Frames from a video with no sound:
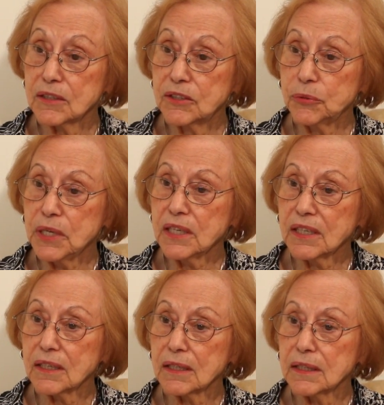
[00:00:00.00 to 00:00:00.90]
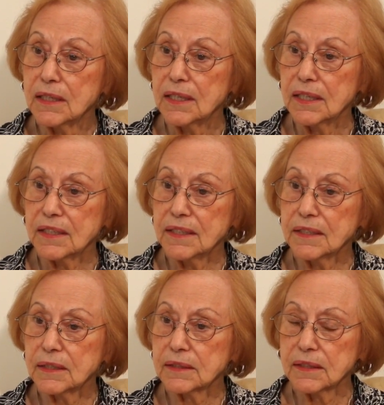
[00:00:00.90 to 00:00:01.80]
Greek, the
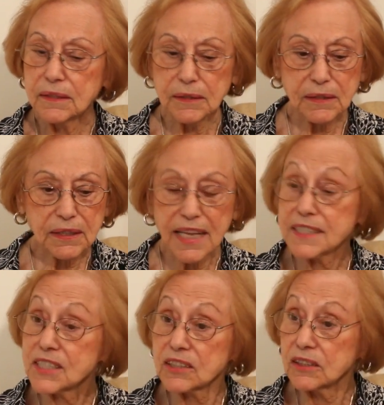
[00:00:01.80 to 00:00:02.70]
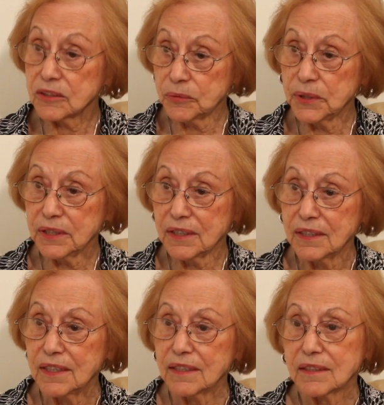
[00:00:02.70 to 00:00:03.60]
classical Greek.
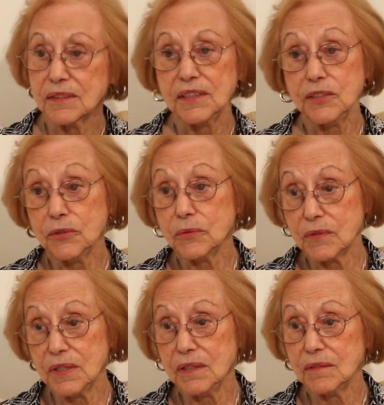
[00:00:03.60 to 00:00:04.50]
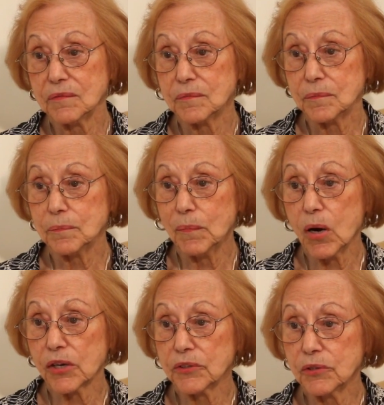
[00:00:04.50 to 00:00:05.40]
He knew the
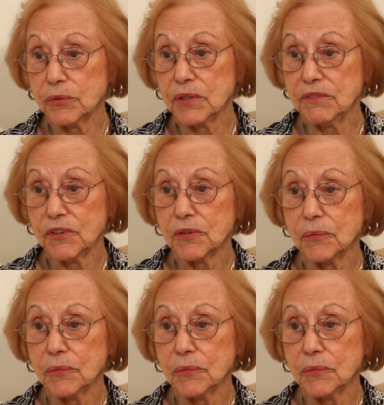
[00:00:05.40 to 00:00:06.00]
modern Greek very